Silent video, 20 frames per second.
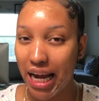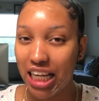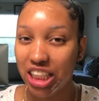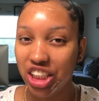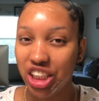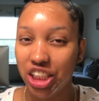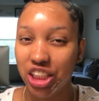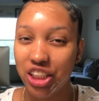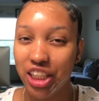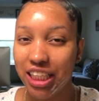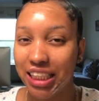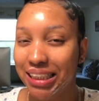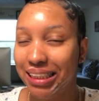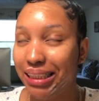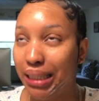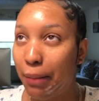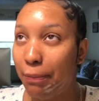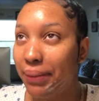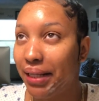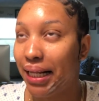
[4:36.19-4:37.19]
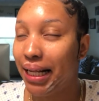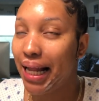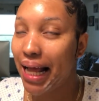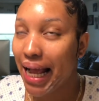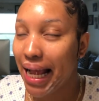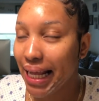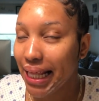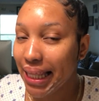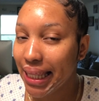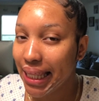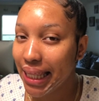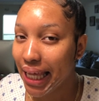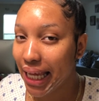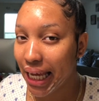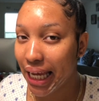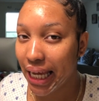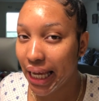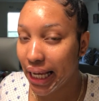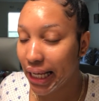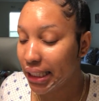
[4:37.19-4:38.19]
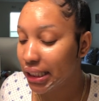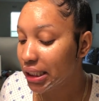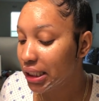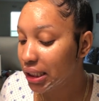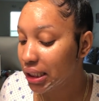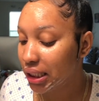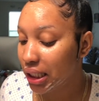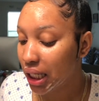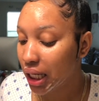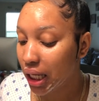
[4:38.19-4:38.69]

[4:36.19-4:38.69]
it should look something like this.